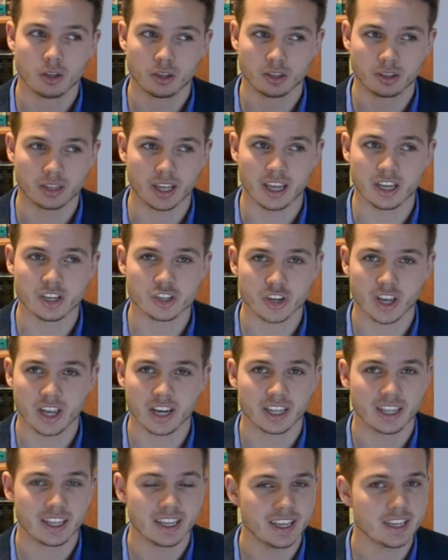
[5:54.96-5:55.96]
day
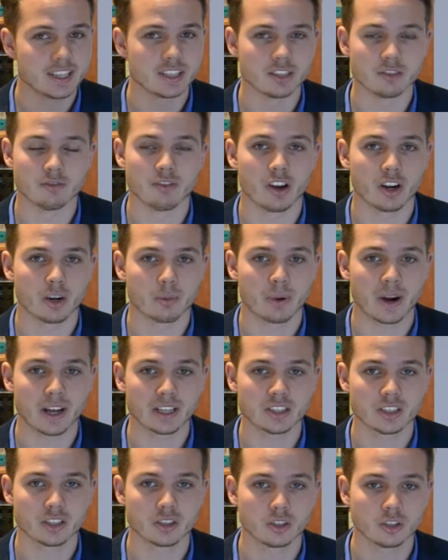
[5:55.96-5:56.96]
trading isn't very
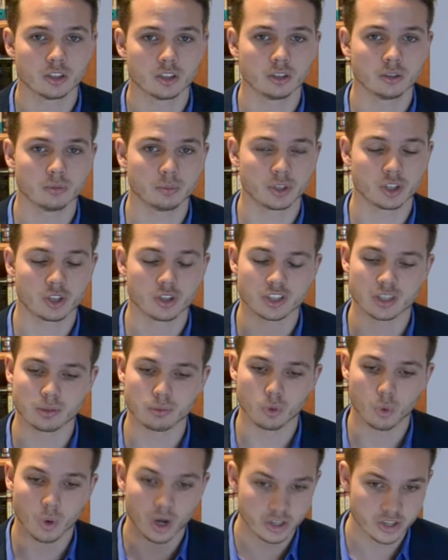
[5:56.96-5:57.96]
practical because
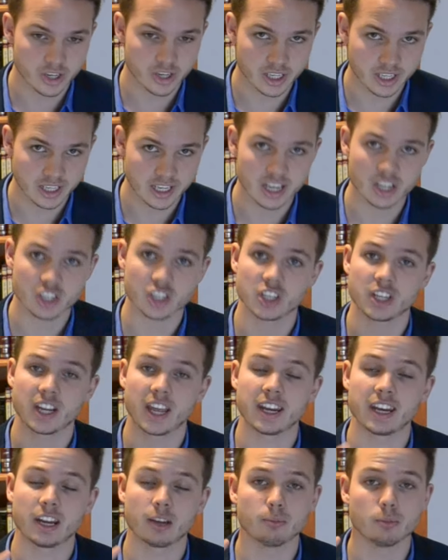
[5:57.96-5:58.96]
number one, regulation,
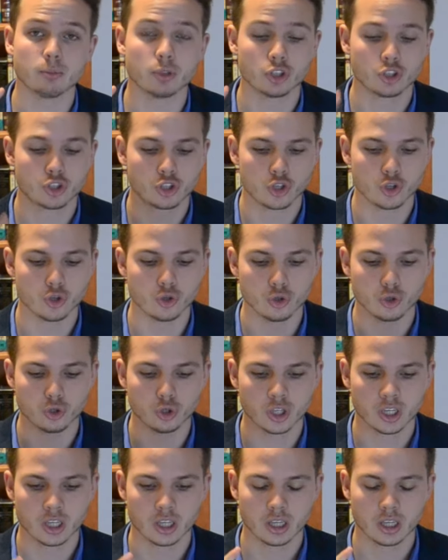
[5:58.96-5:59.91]
and number two,